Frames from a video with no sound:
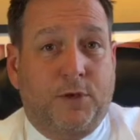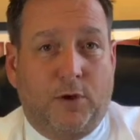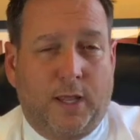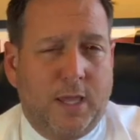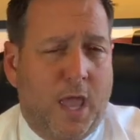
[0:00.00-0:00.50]
You're
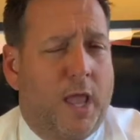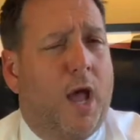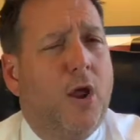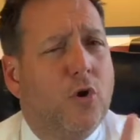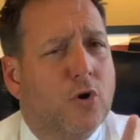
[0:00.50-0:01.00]
like, hey,
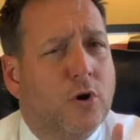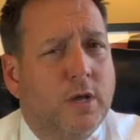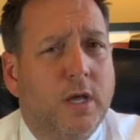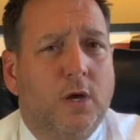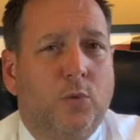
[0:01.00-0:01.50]
I
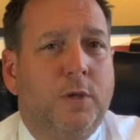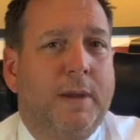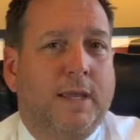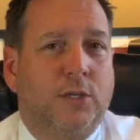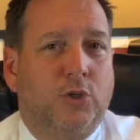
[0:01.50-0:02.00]
heard we
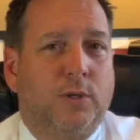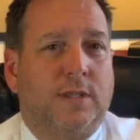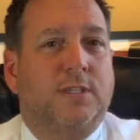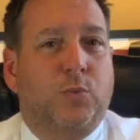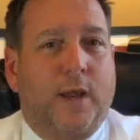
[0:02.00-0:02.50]
can do it
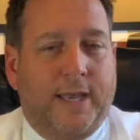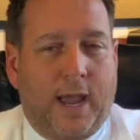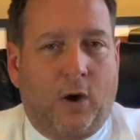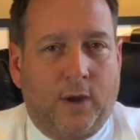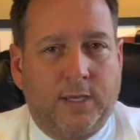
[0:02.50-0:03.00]
this way
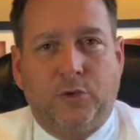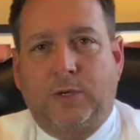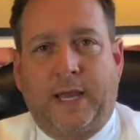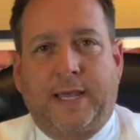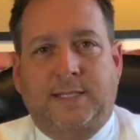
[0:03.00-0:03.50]
now, and you
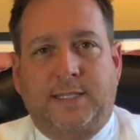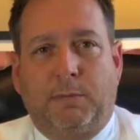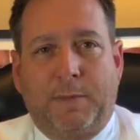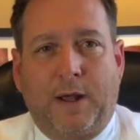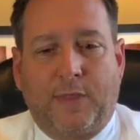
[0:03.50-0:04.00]
can ask them
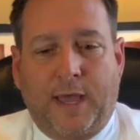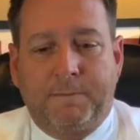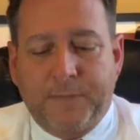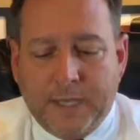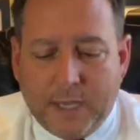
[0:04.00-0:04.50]
about that.
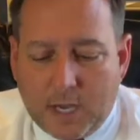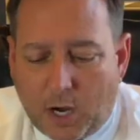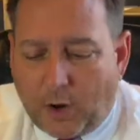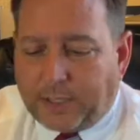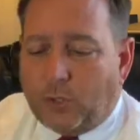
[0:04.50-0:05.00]

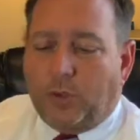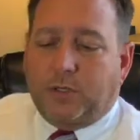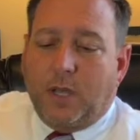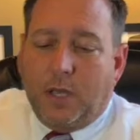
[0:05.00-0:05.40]
All right, so